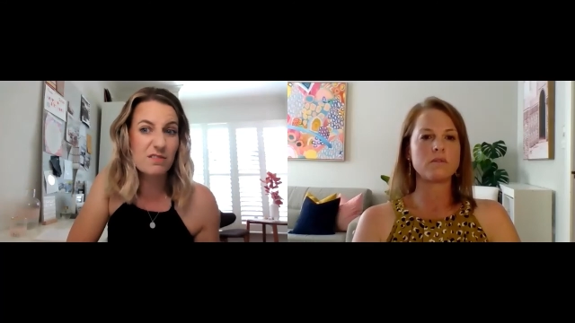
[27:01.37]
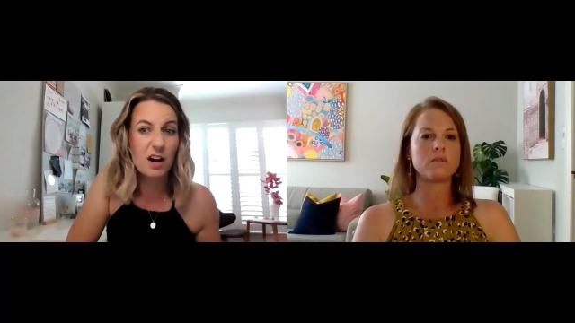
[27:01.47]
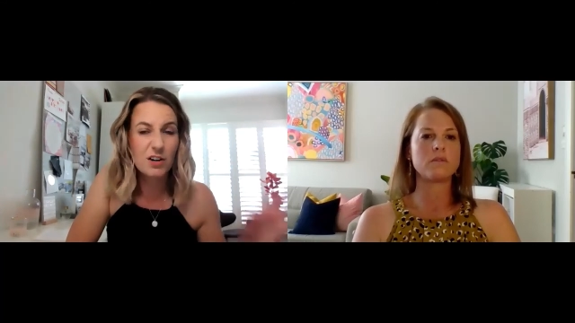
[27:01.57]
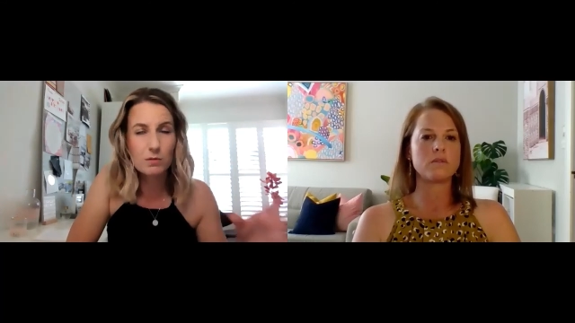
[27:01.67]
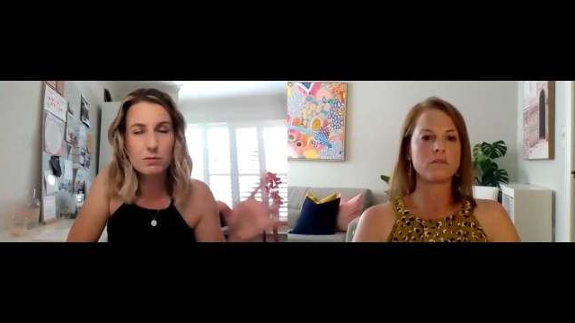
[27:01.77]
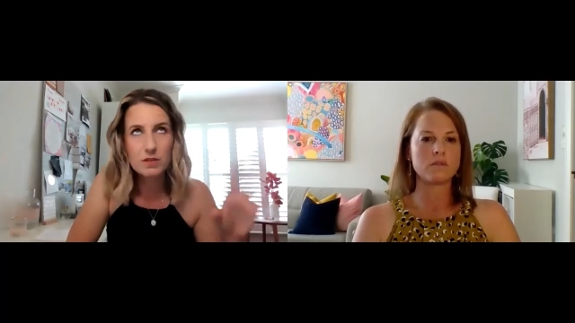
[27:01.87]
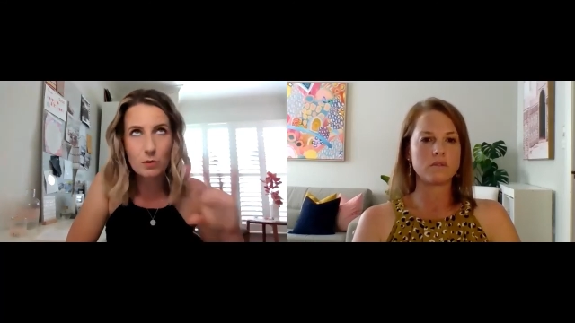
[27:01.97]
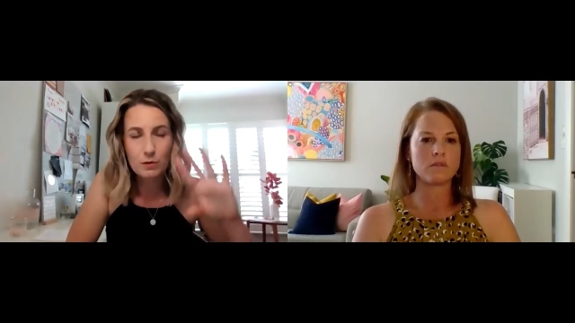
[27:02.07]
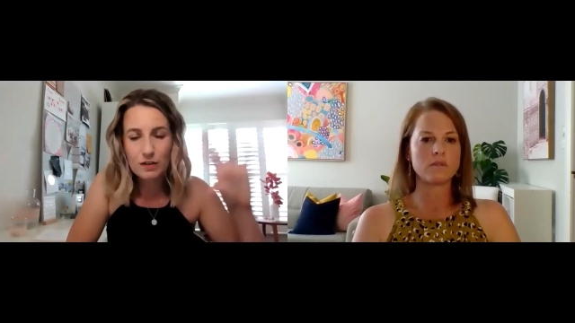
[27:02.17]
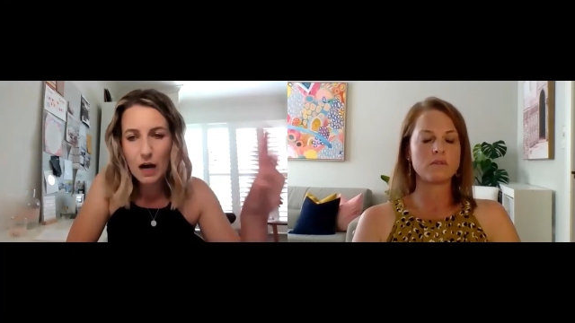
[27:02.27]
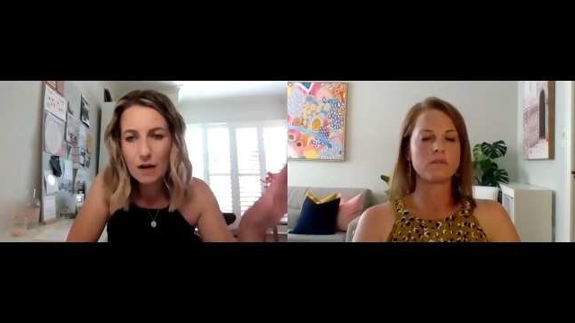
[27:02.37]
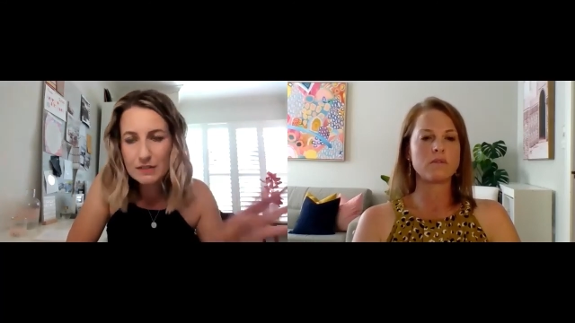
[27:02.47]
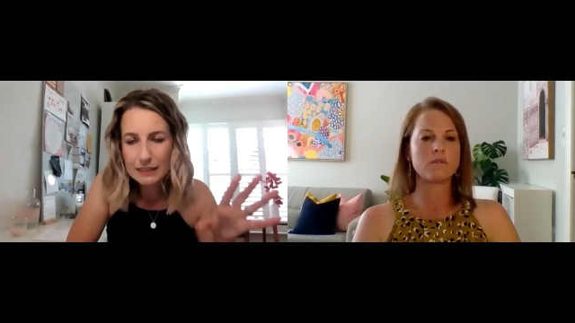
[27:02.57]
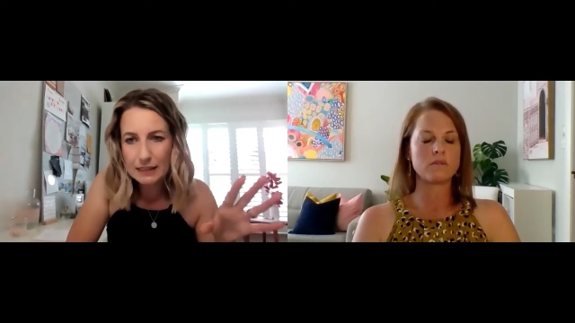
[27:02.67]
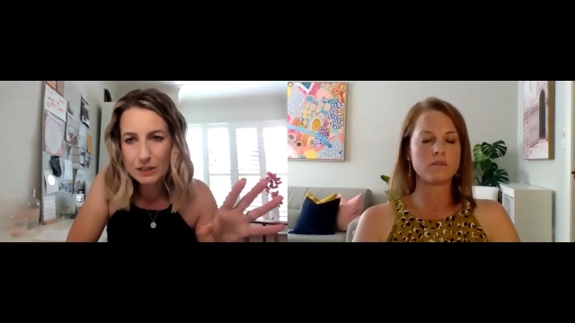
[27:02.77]
Speaker 1: know, sorry, we've covered
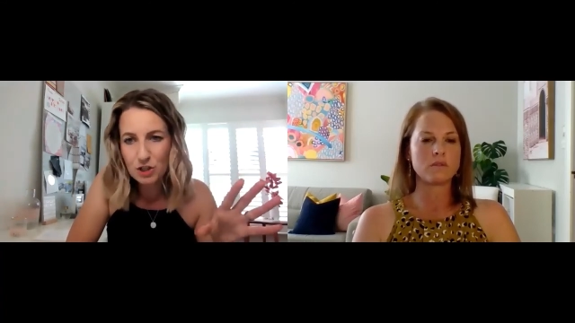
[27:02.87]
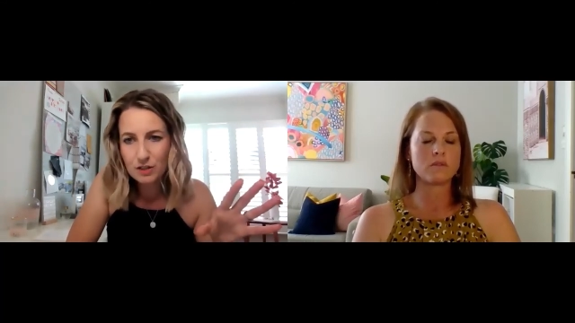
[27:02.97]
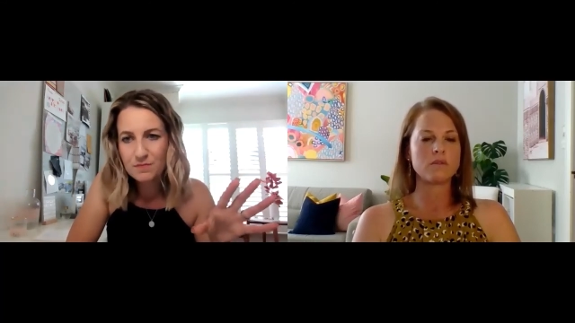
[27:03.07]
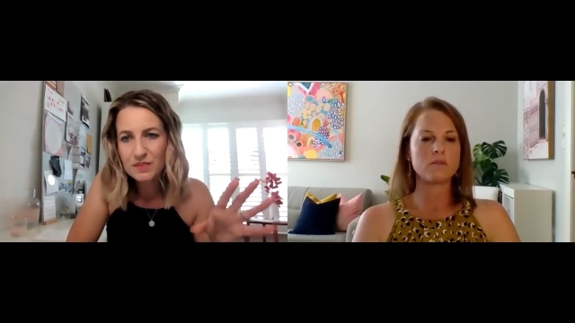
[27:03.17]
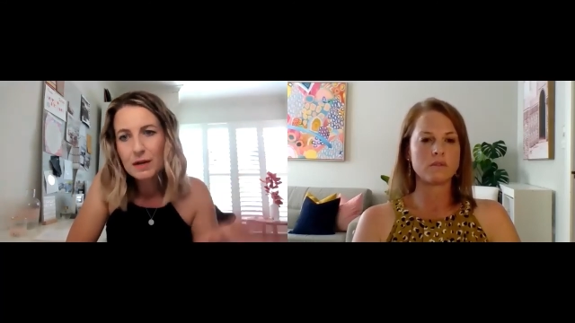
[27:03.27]
the kitchen,